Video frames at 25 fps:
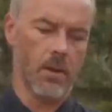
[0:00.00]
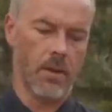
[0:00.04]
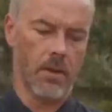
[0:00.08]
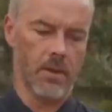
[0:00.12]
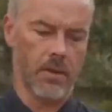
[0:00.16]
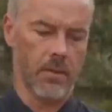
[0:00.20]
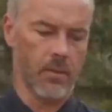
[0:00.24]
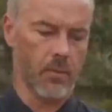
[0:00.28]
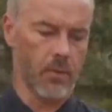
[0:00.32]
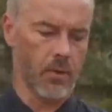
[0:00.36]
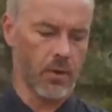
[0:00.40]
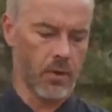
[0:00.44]

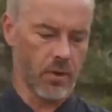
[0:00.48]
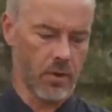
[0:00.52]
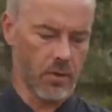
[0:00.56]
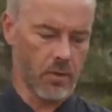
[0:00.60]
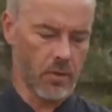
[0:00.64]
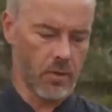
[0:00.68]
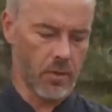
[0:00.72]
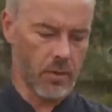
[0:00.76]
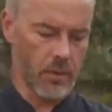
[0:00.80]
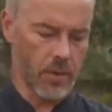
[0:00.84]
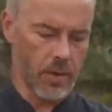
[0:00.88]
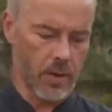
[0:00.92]
Small
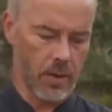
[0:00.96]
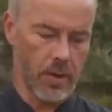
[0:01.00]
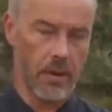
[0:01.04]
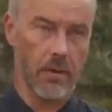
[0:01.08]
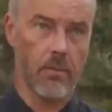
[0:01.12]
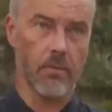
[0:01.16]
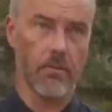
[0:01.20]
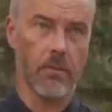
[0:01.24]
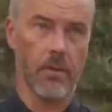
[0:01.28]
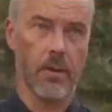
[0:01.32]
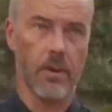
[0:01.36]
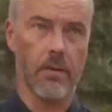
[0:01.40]
shoulder
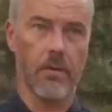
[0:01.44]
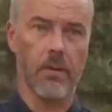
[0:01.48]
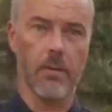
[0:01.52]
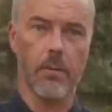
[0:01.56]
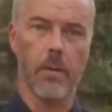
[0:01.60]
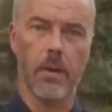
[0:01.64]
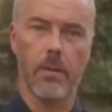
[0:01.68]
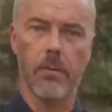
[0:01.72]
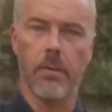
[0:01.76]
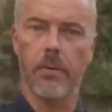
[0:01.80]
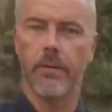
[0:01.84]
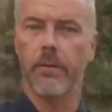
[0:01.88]
bag,
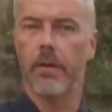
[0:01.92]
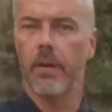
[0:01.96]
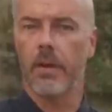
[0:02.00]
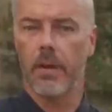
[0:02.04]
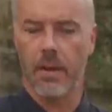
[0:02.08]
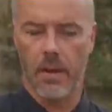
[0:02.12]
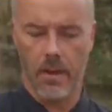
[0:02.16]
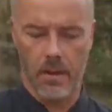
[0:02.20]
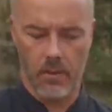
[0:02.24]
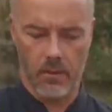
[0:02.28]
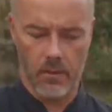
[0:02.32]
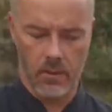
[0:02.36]
maybe fit
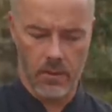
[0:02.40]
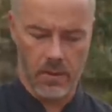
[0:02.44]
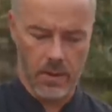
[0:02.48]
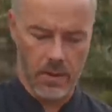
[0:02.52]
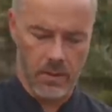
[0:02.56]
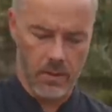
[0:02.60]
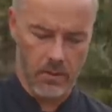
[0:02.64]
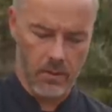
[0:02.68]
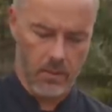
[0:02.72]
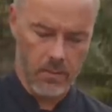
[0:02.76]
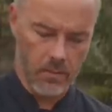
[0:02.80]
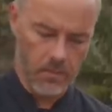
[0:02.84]
the arrows
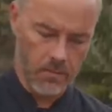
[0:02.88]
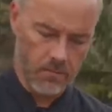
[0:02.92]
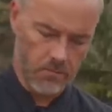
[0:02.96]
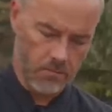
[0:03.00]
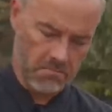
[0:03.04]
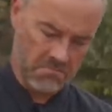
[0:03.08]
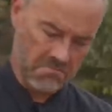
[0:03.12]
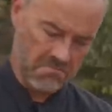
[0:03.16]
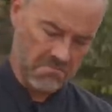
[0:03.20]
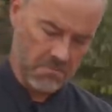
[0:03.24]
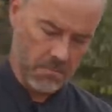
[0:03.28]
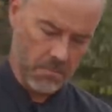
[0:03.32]
into.
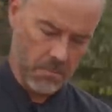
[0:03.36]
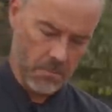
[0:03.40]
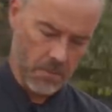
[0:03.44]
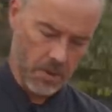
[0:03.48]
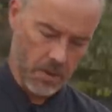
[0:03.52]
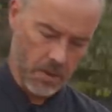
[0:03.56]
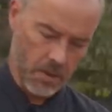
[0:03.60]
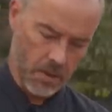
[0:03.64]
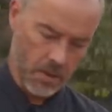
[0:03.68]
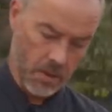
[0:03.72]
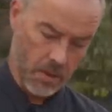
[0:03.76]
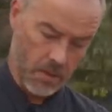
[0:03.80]

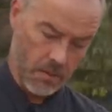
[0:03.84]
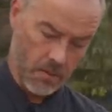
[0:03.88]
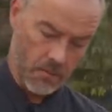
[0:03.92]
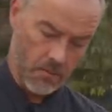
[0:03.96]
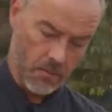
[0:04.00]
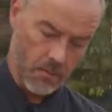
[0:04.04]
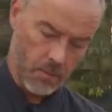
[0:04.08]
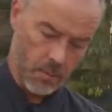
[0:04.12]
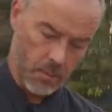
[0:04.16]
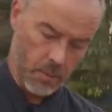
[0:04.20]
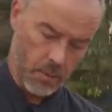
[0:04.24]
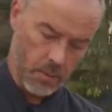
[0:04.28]

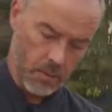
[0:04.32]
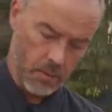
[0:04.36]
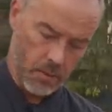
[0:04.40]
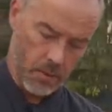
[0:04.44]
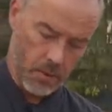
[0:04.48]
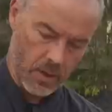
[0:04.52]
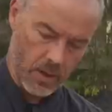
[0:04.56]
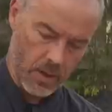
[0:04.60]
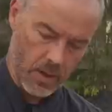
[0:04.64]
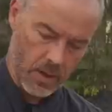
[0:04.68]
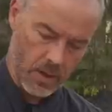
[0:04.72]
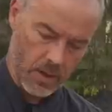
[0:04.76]
Would be
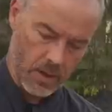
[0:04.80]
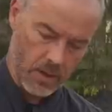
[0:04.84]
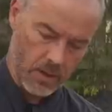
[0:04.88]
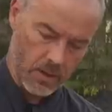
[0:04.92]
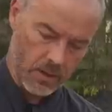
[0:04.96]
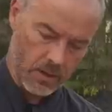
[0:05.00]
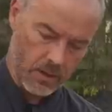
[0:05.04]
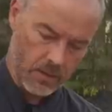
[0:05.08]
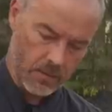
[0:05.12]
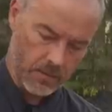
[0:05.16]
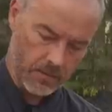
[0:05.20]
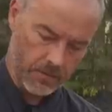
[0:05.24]
already
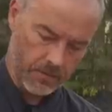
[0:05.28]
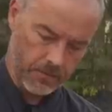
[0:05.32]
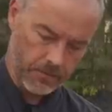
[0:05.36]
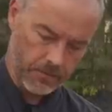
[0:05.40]
nice.